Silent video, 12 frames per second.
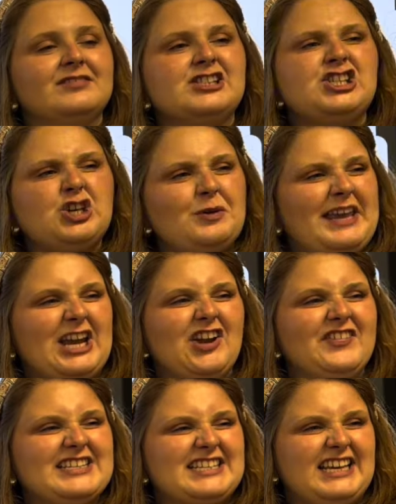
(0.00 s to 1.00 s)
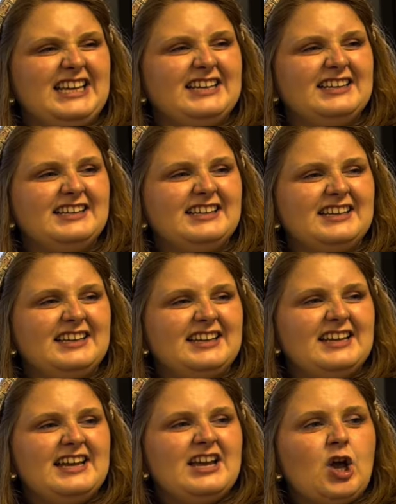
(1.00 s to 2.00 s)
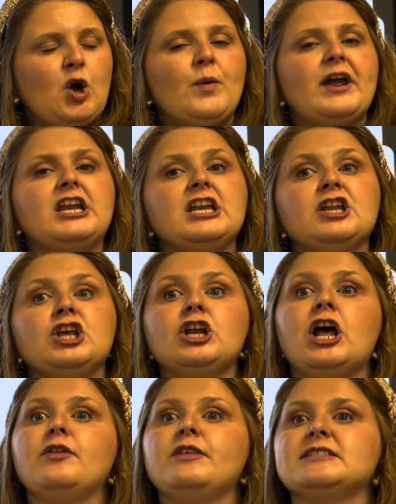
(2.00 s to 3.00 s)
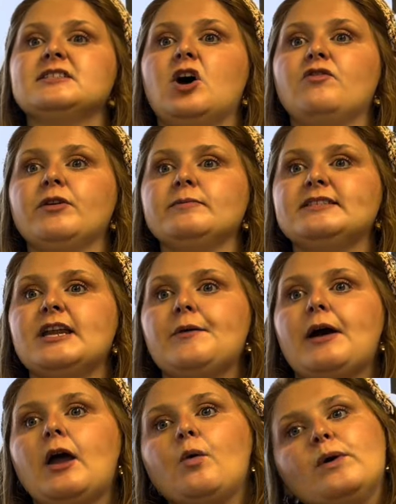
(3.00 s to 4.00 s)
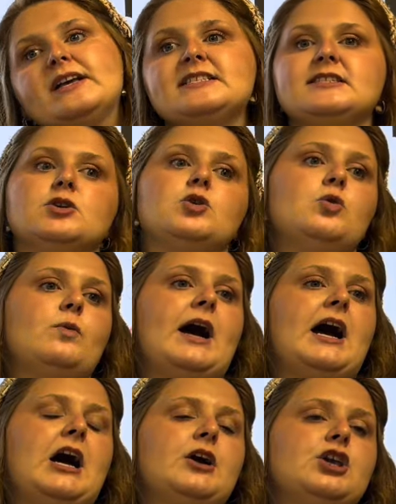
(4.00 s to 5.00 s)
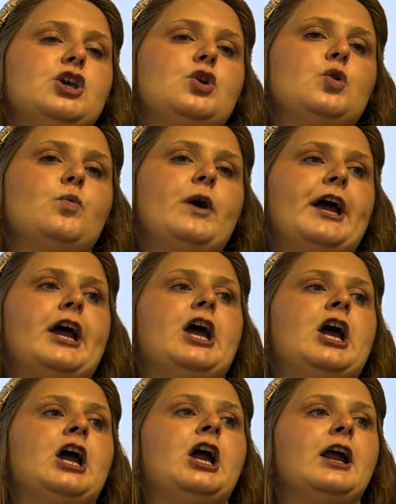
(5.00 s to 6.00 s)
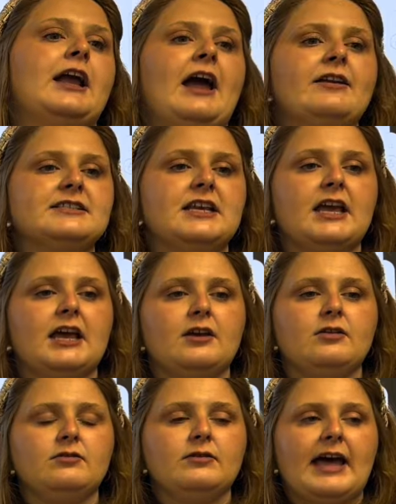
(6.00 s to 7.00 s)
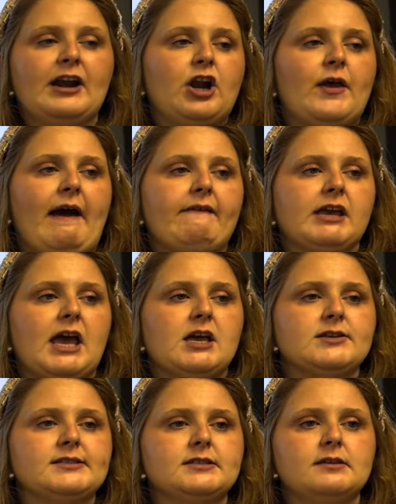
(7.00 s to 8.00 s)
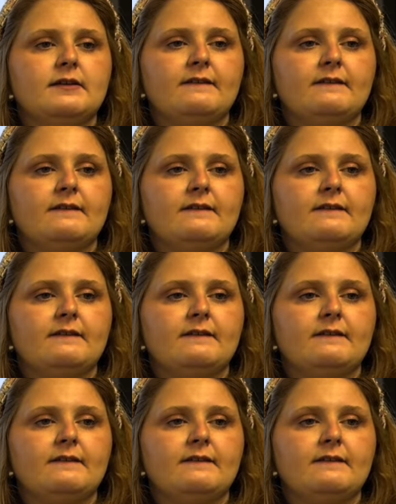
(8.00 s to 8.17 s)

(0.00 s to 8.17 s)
Do you hear the T? Wait, you know this song from Snow White, whistle while you work. How does it go? I don't know how it goes.